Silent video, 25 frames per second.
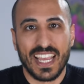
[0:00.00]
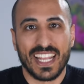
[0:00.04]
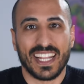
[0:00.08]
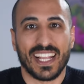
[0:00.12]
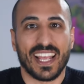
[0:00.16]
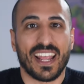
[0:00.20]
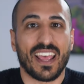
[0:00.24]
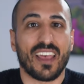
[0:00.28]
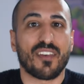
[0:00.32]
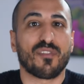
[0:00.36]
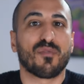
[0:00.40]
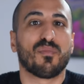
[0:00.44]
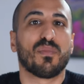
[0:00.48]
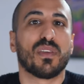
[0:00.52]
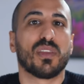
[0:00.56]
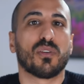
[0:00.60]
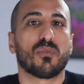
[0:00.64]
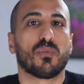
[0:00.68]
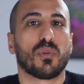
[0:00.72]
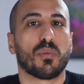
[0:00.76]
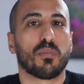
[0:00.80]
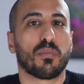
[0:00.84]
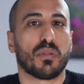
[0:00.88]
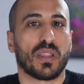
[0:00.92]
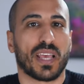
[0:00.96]
that have been
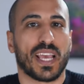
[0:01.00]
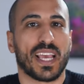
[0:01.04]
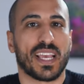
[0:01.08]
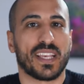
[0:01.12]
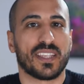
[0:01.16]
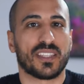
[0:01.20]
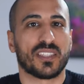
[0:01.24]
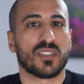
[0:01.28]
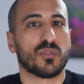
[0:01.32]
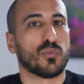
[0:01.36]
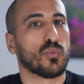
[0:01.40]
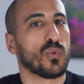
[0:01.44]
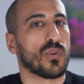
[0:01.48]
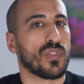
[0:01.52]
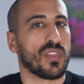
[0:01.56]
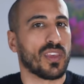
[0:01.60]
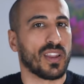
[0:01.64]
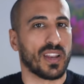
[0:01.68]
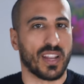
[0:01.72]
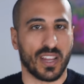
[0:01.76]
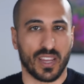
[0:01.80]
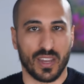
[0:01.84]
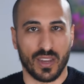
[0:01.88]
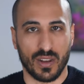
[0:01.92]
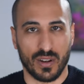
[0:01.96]
replaced
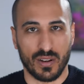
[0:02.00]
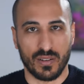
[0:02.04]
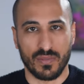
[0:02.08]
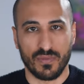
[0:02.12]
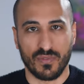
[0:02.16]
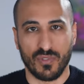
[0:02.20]
within a year.